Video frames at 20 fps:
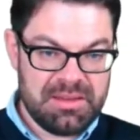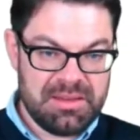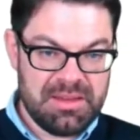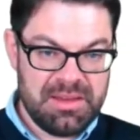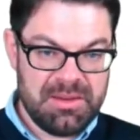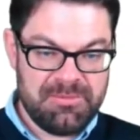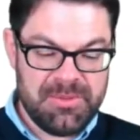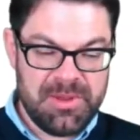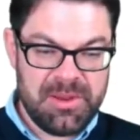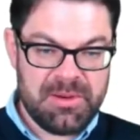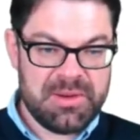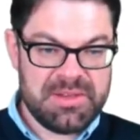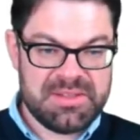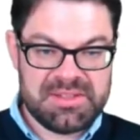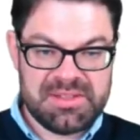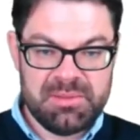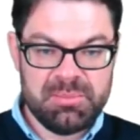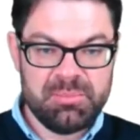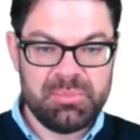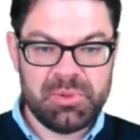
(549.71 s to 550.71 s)
a very
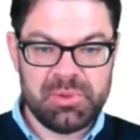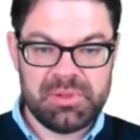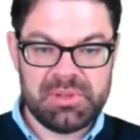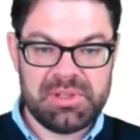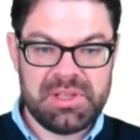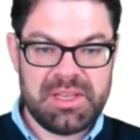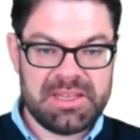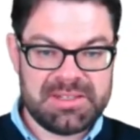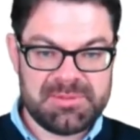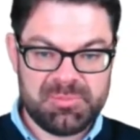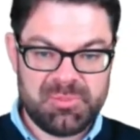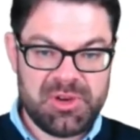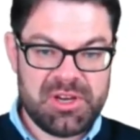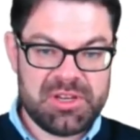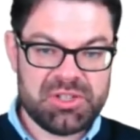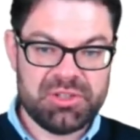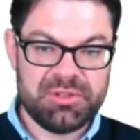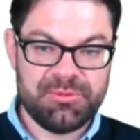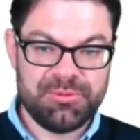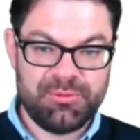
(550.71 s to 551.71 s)
simple
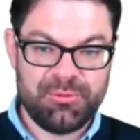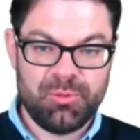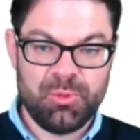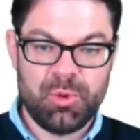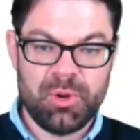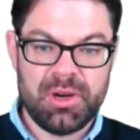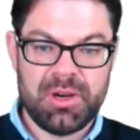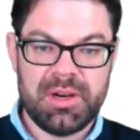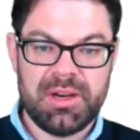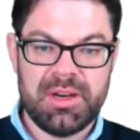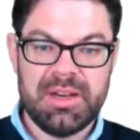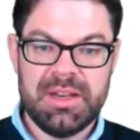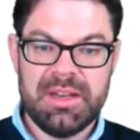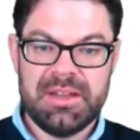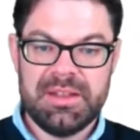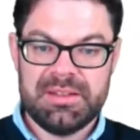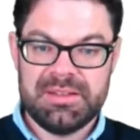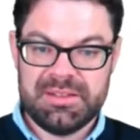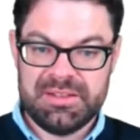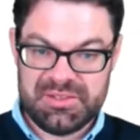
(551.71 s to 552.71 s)
expression for
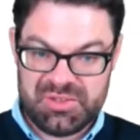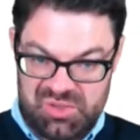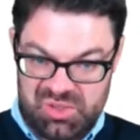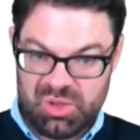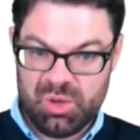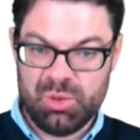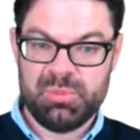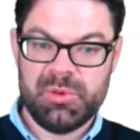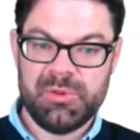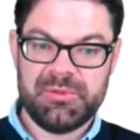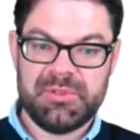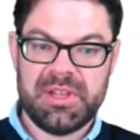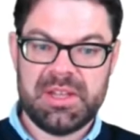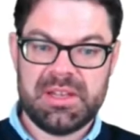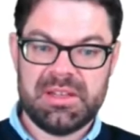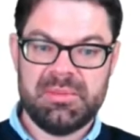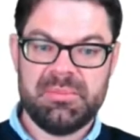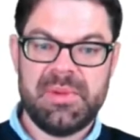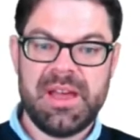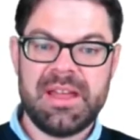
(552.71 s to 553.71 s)
the slope of
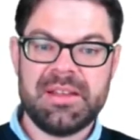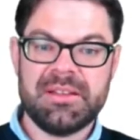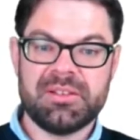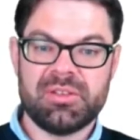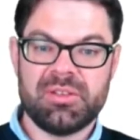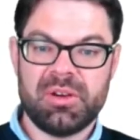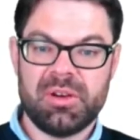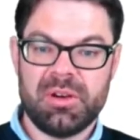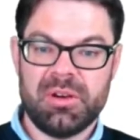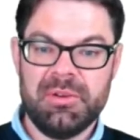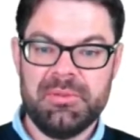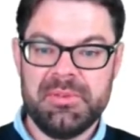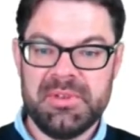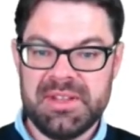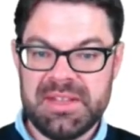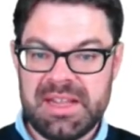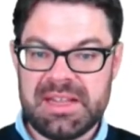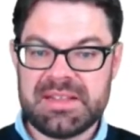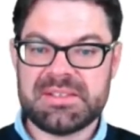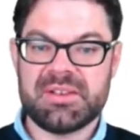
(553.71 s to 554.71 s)
that demand curve, and
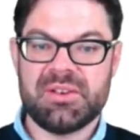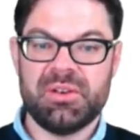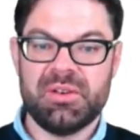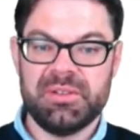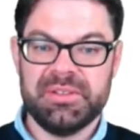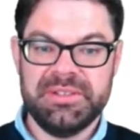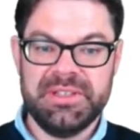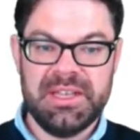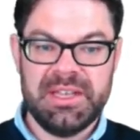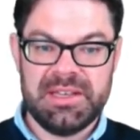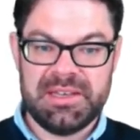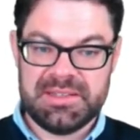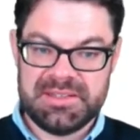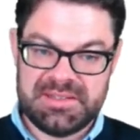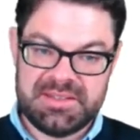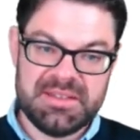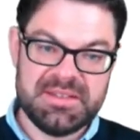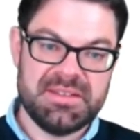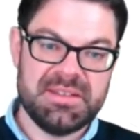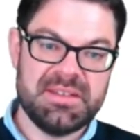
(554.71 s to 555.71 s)
that's called the
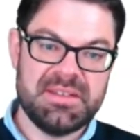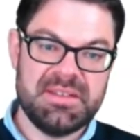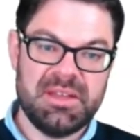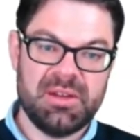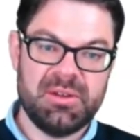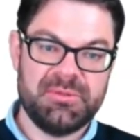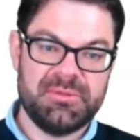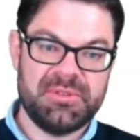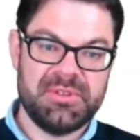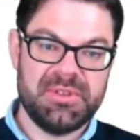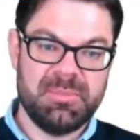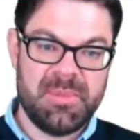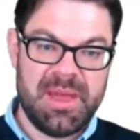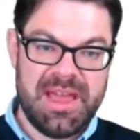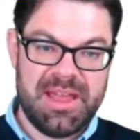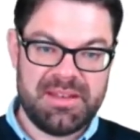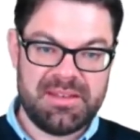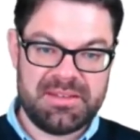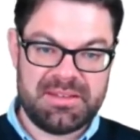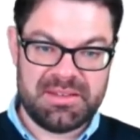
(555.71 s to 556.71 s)
elasticity of
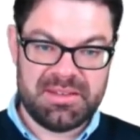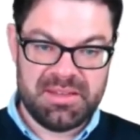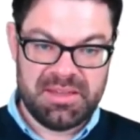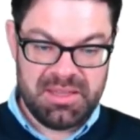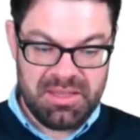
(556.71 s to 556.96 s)
demand.